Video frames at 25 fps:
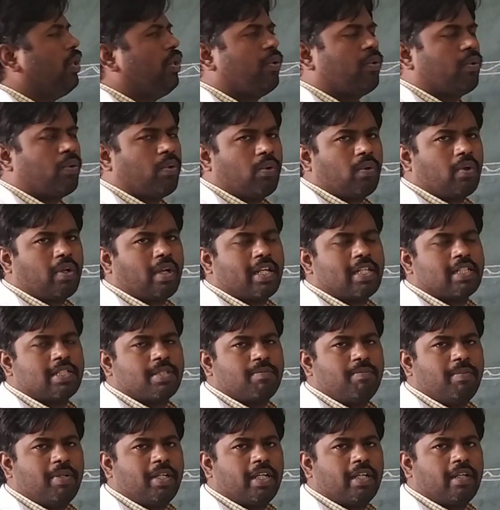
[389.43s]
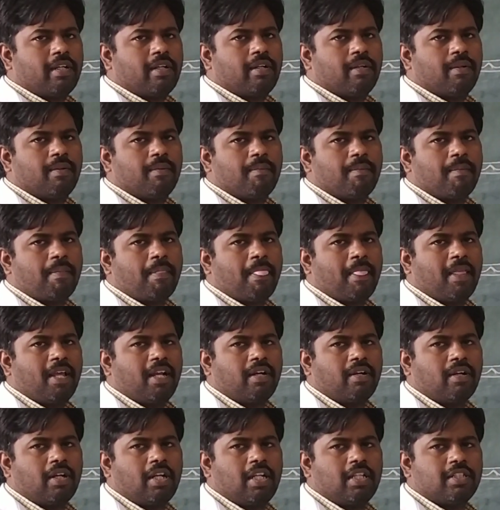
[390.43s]
neurotransmitter.
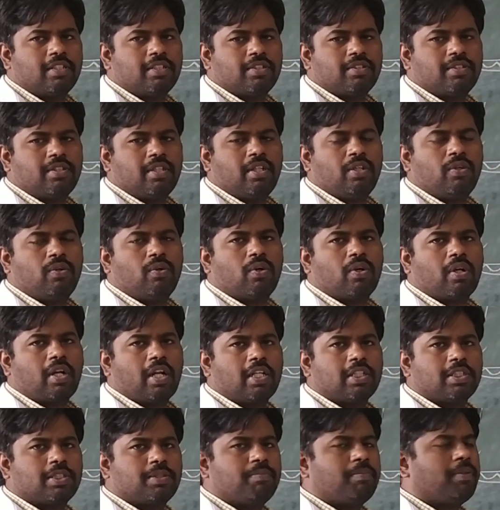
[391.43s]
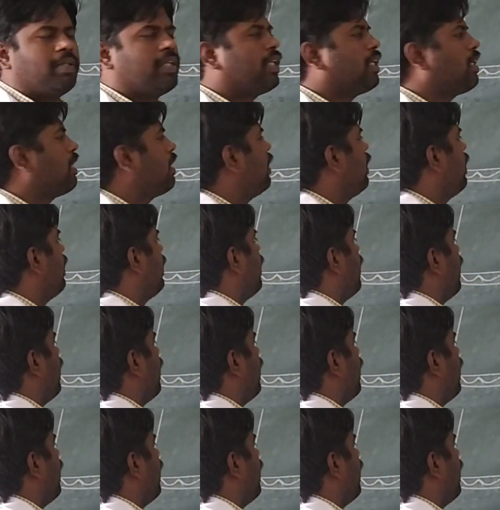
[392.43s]
It releases the neurotransmitter